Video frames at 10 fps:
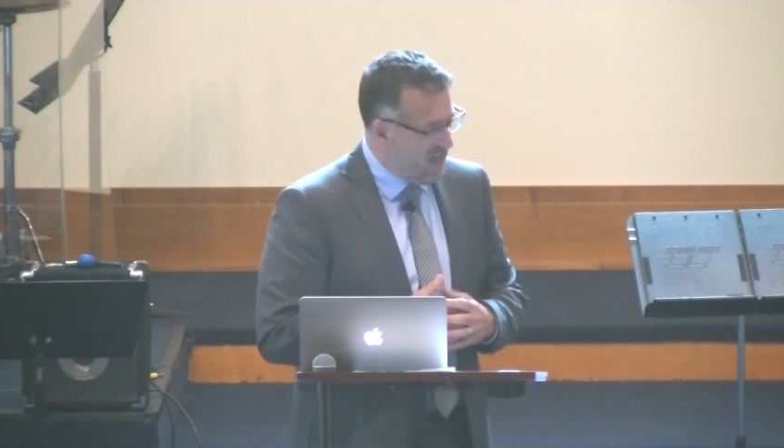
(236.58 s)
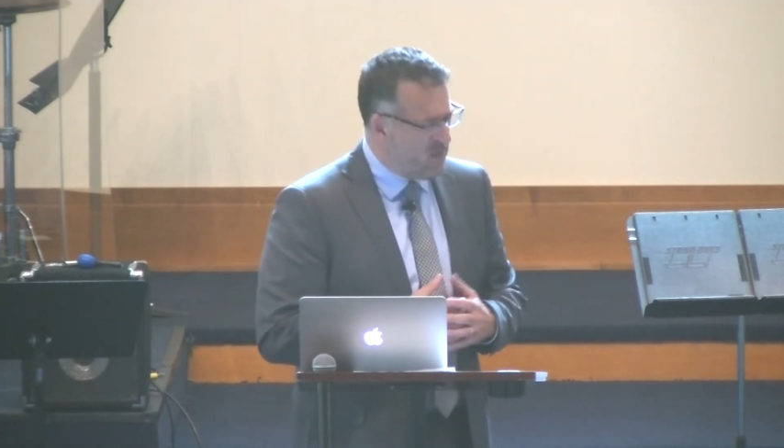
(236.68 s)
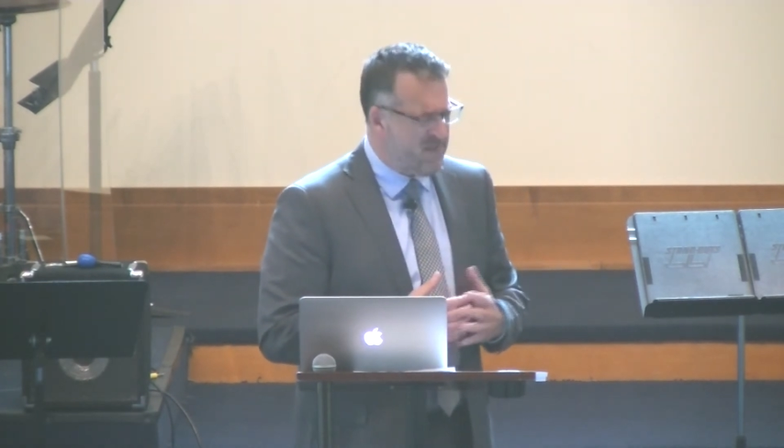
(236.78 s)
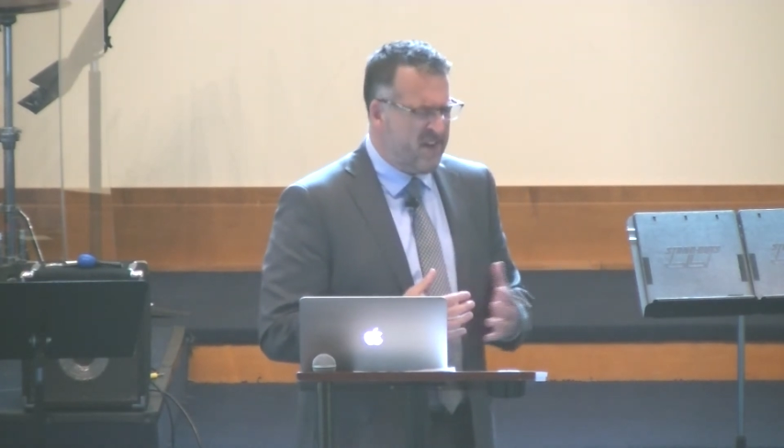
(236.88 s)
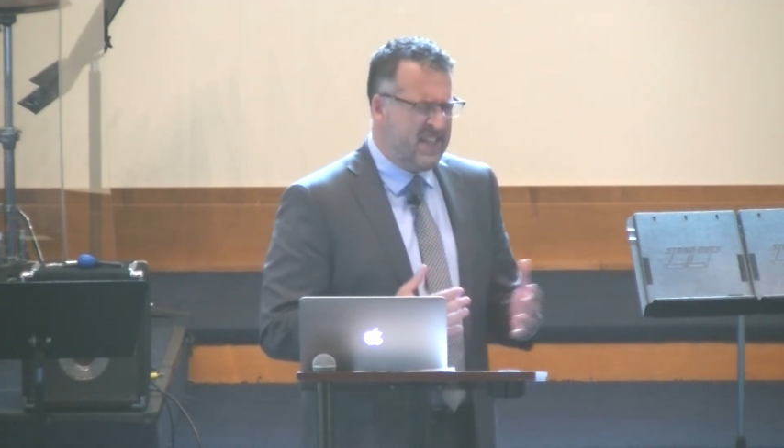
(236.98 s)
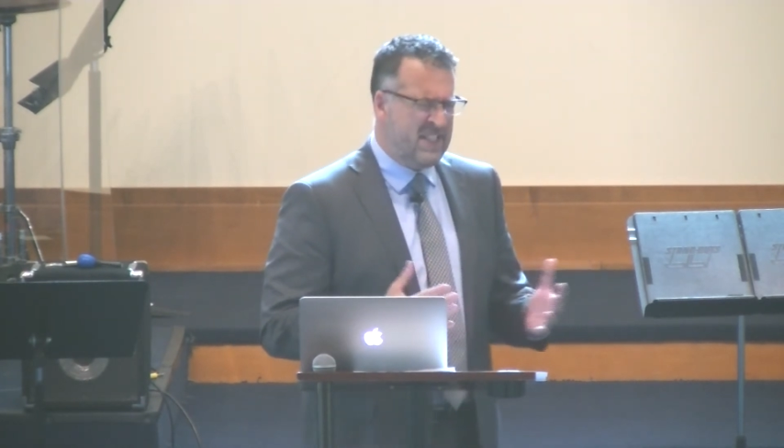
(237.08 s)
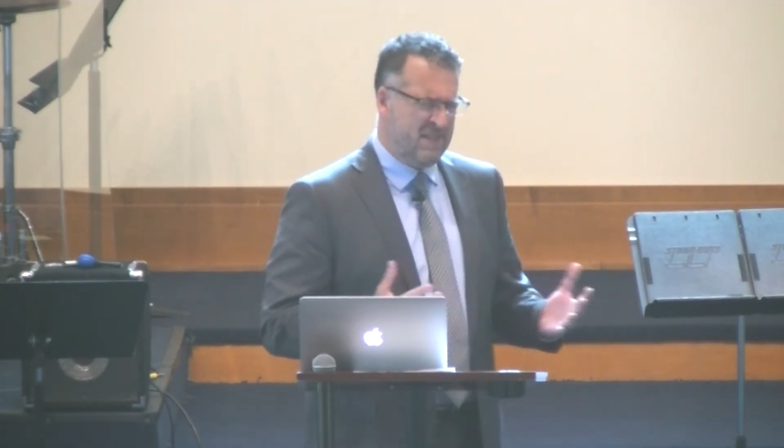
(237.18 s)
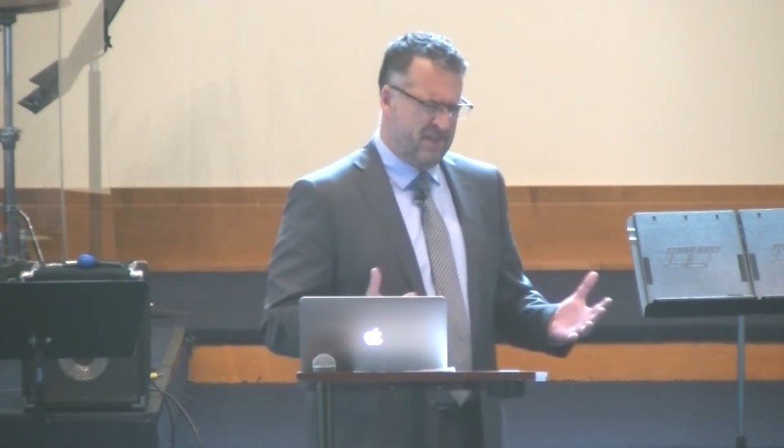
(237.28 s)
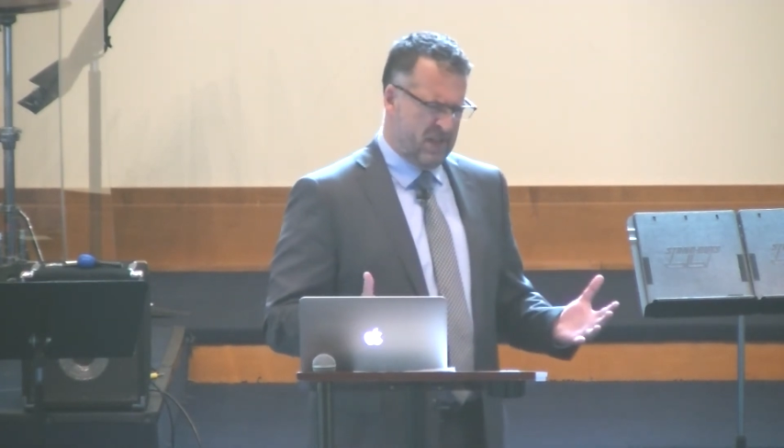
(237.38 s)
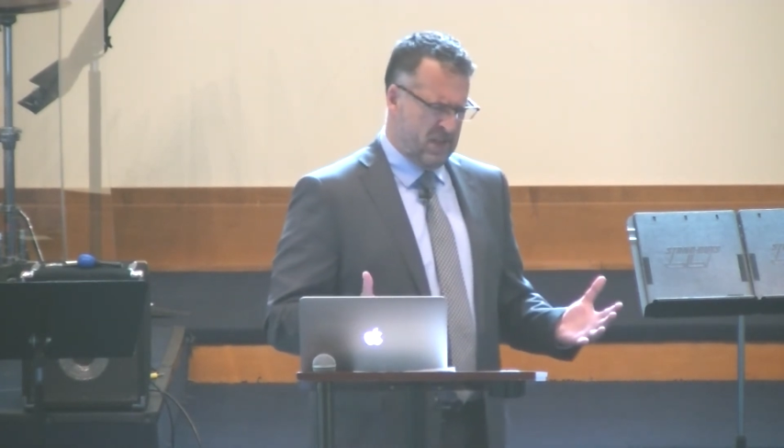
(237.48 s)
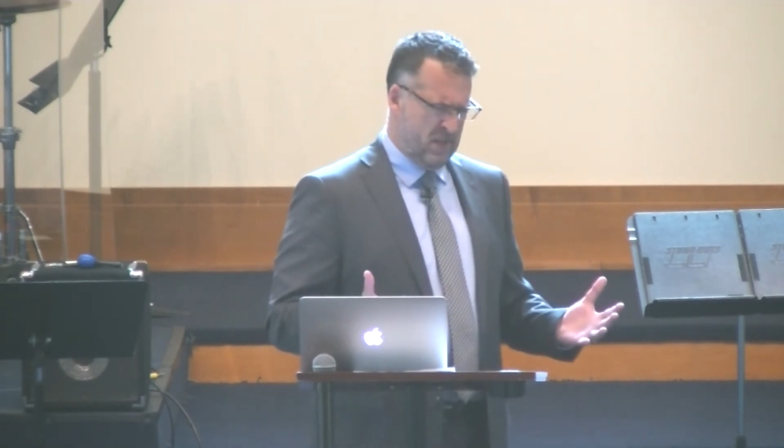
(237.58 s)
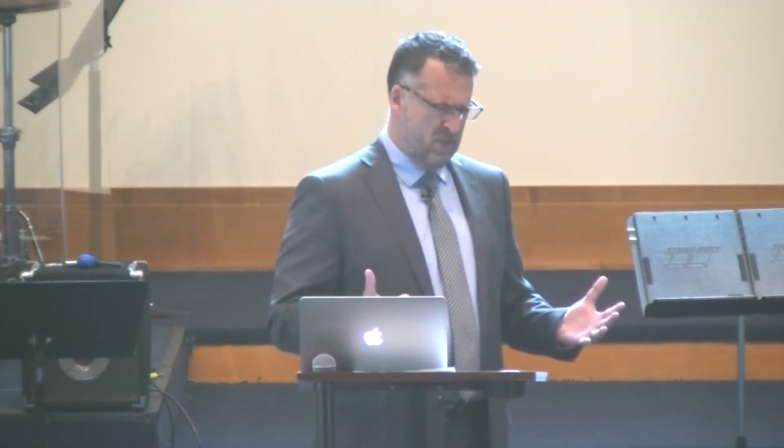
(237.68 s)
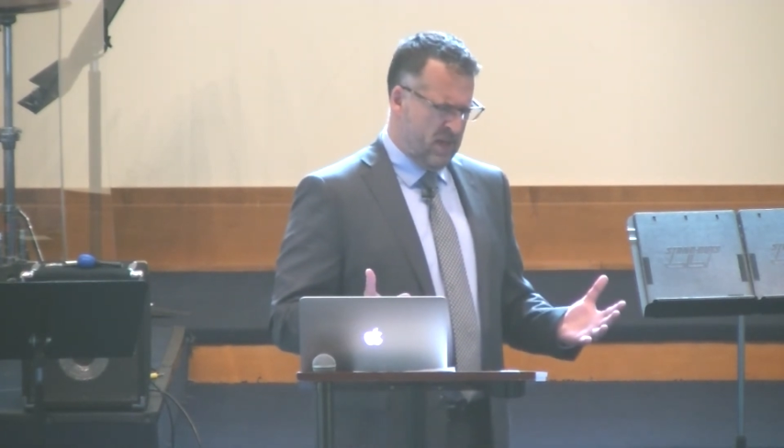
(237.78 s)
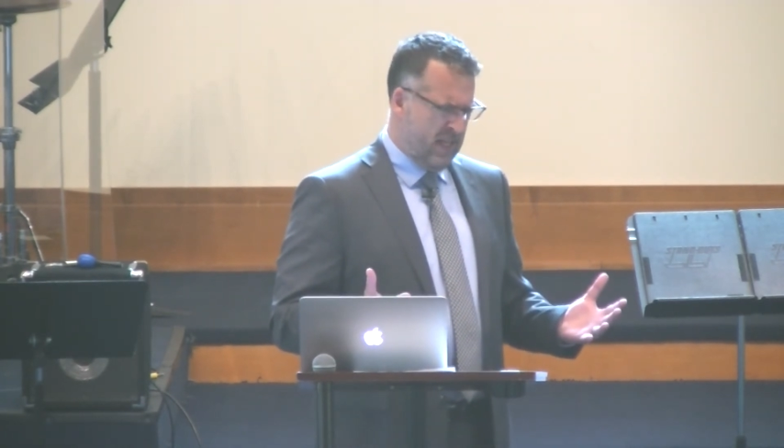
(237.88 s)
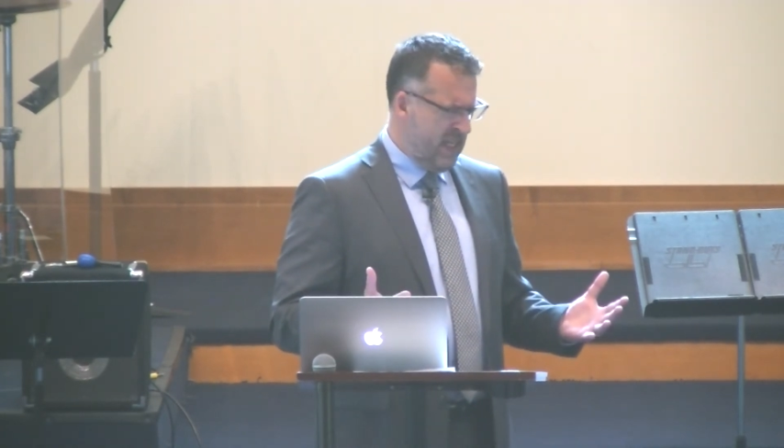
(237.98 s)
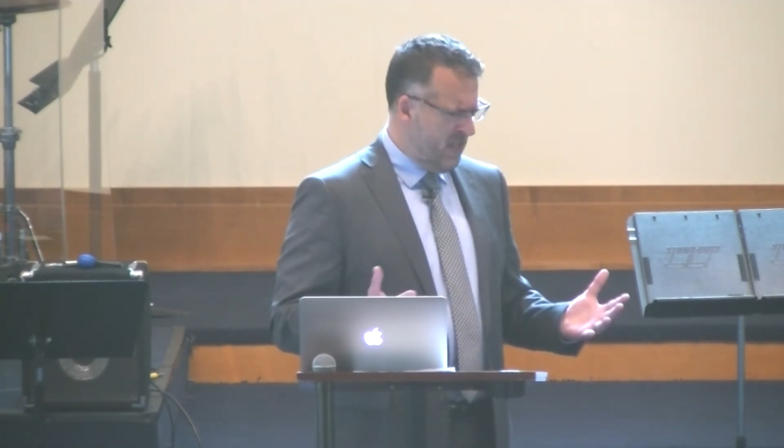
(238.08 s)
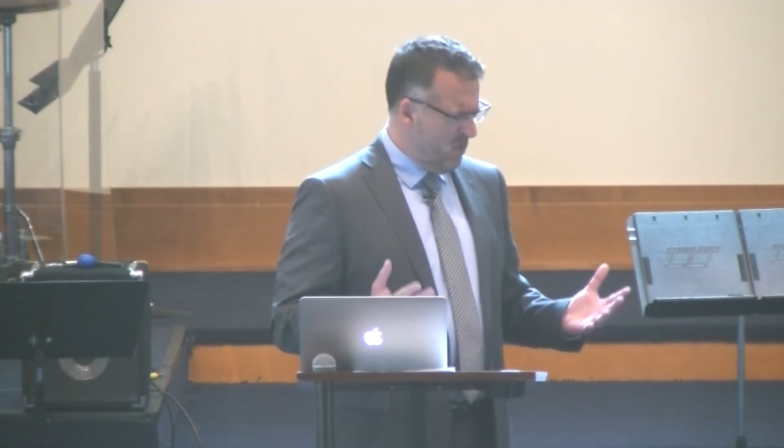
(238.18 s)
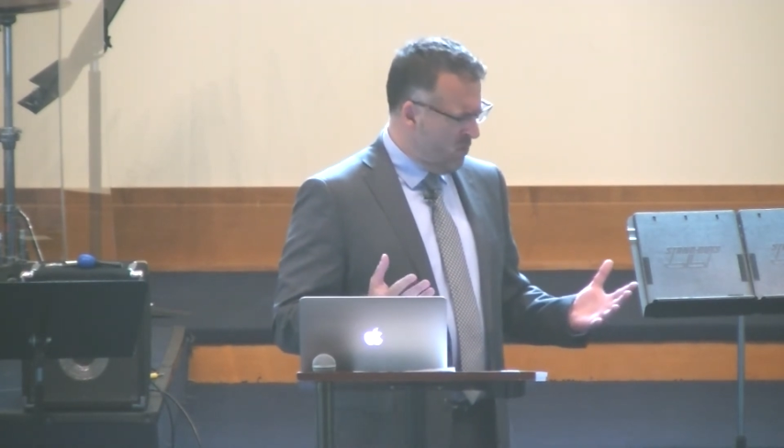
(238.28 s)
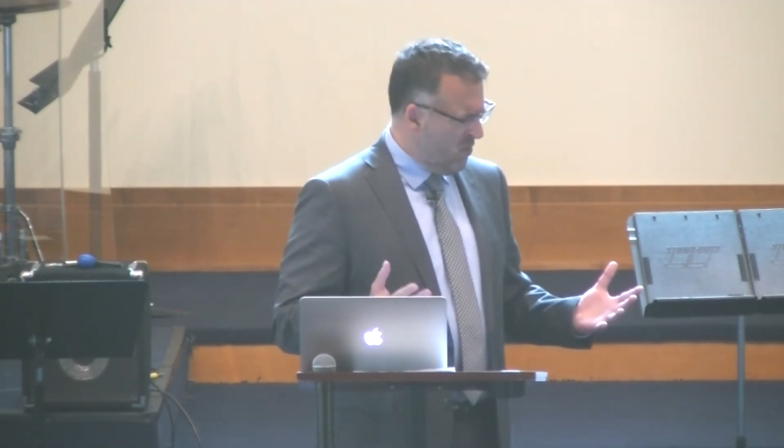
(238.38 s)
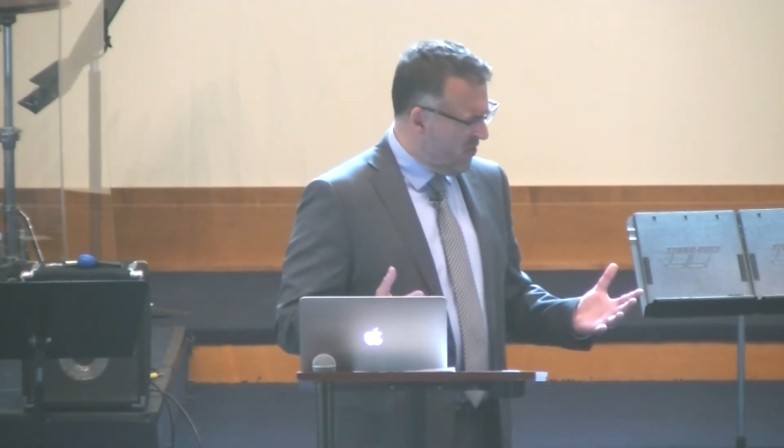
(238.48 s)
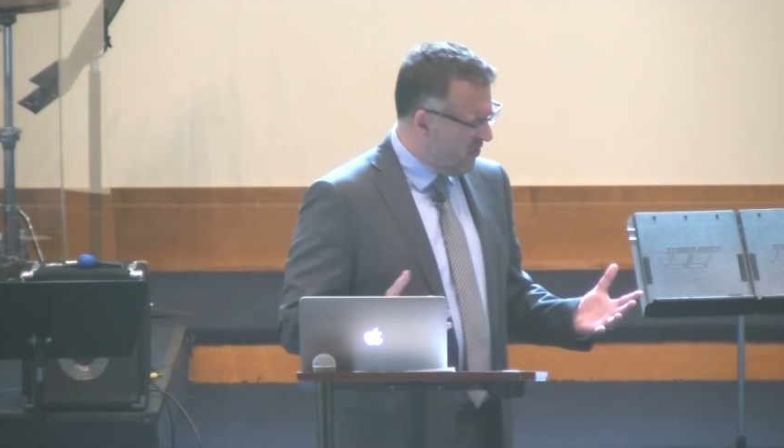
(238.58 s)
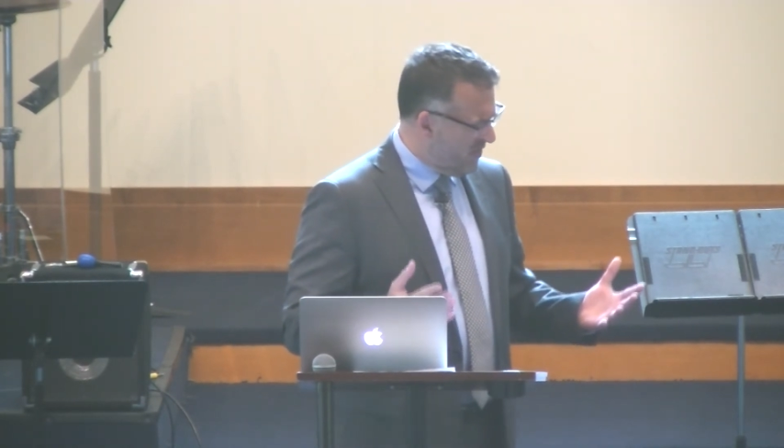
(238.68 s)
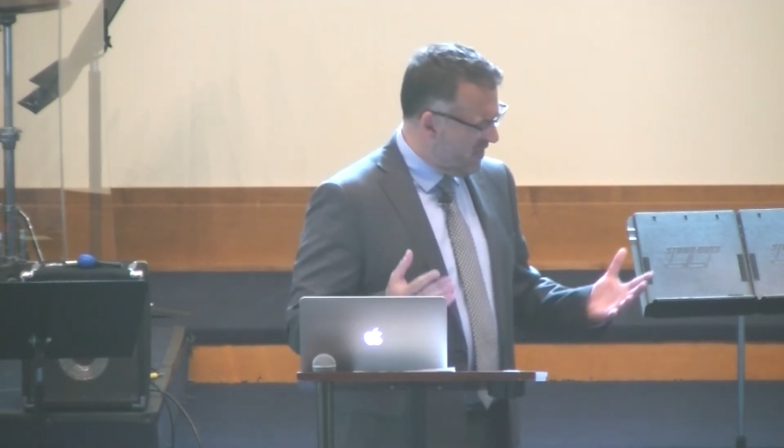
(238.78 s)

it's very difficult, right, in the world, in the